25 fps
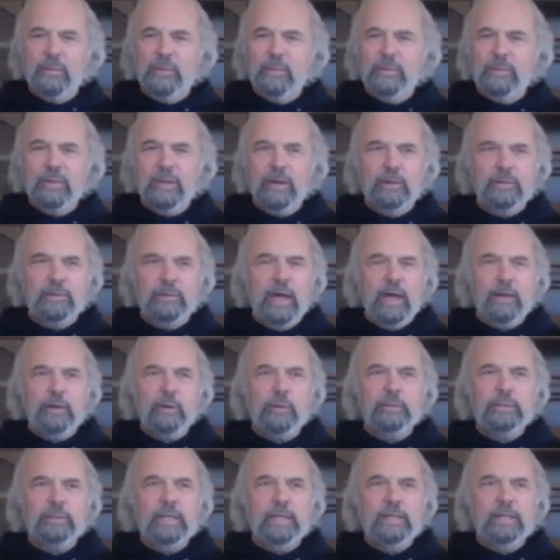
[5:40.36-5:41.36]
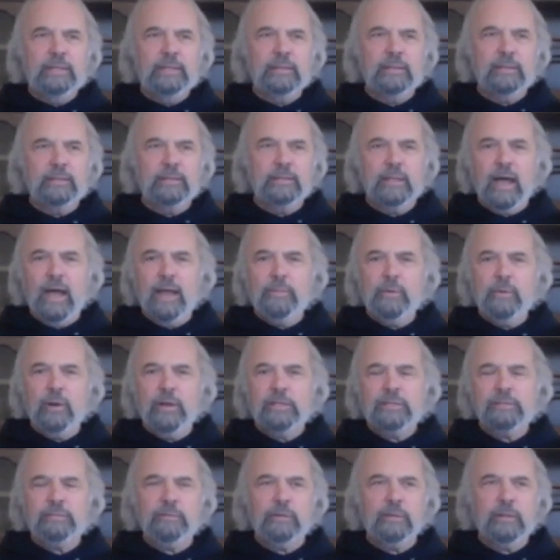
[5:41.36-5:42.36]
you know, not only
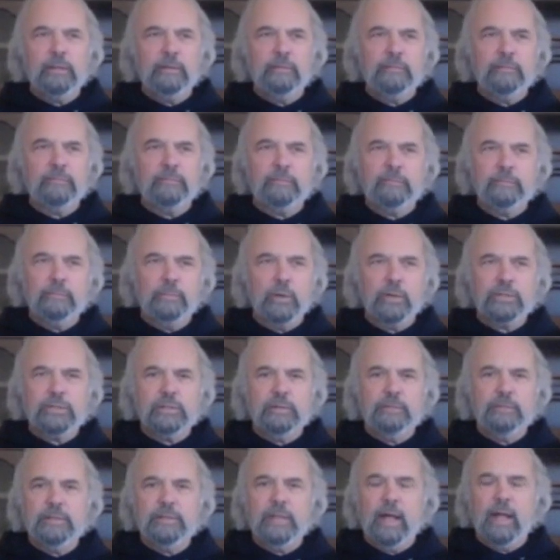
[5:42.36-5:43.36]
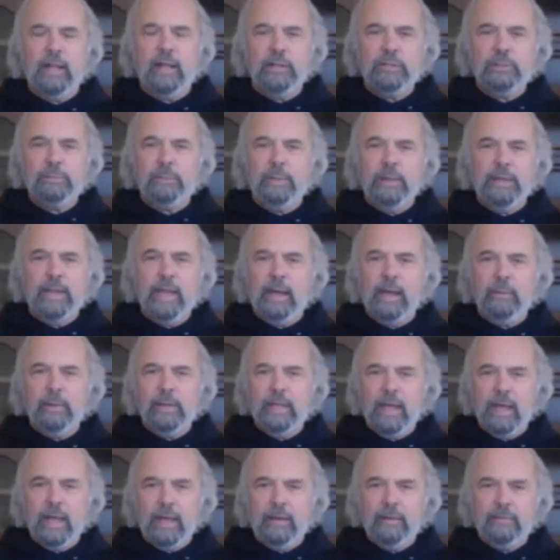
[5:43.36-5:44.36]
libraries full of books of knowledge, but now
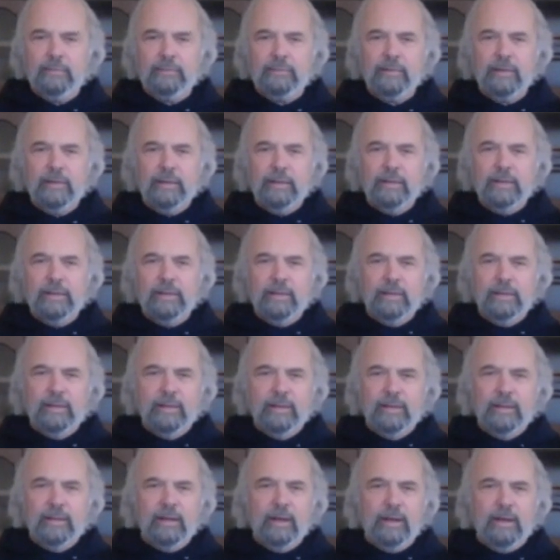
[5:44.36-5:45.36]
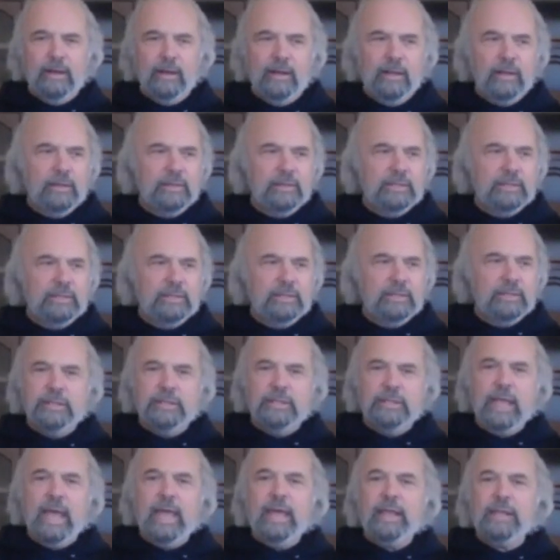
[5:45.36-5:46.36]
we have
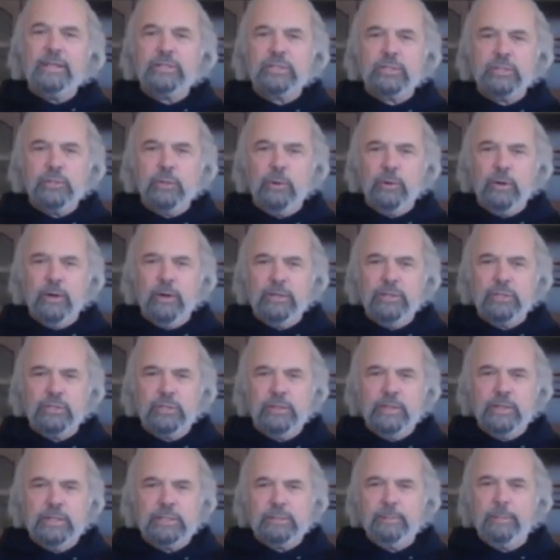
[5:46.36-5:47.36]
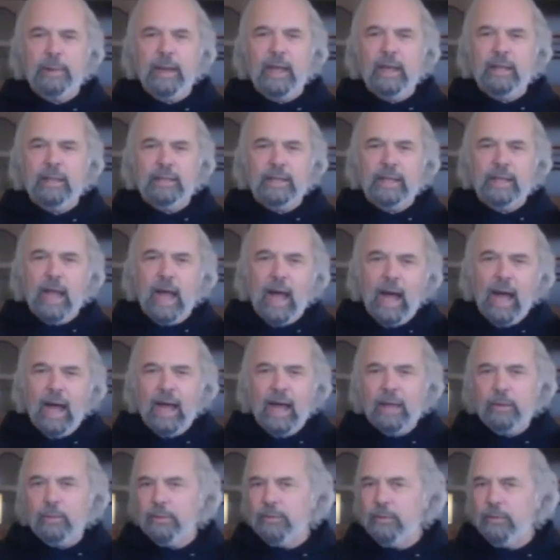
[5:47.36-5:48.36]
data storage that's piling
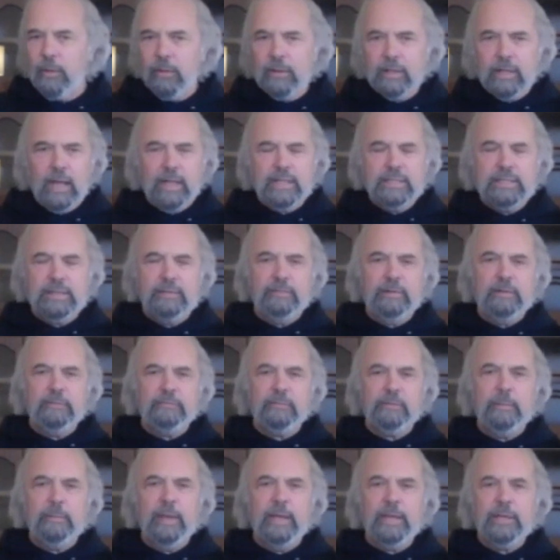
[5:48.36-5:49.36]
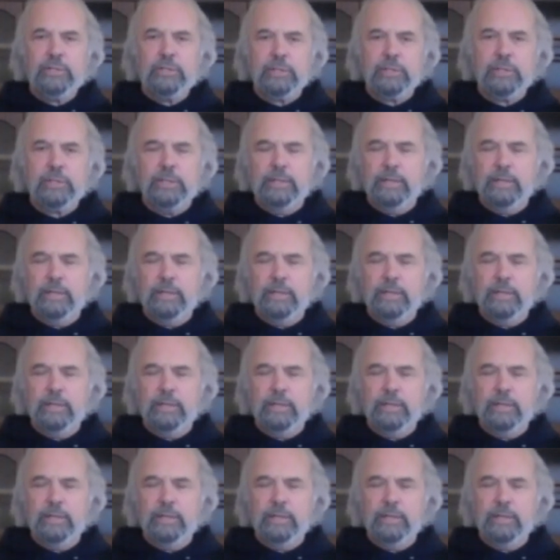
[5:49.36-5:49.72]
high with all kinds of information.